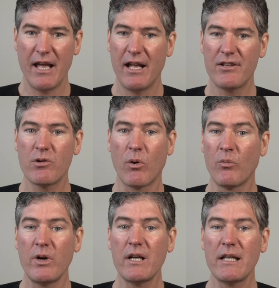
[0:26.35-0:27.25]
And so
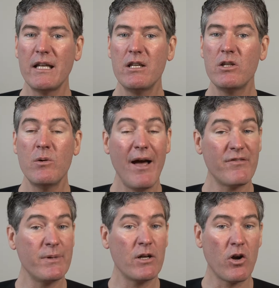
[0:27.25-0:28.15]
really, you have
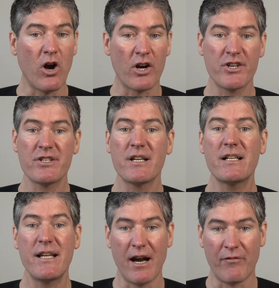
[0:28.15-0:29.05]
to be cautious and
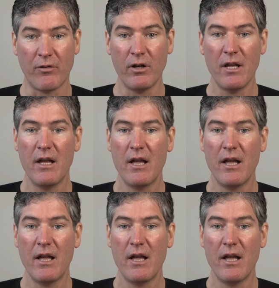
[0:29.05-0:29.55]
careful